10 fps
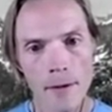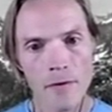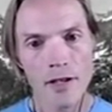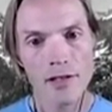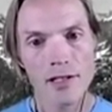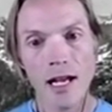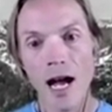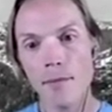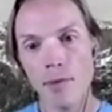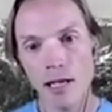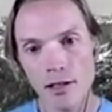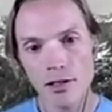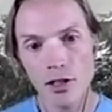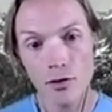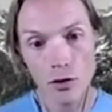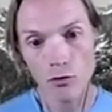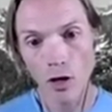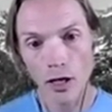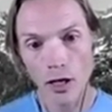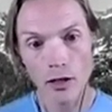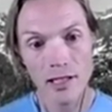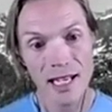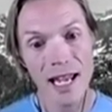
the CI piece to run our test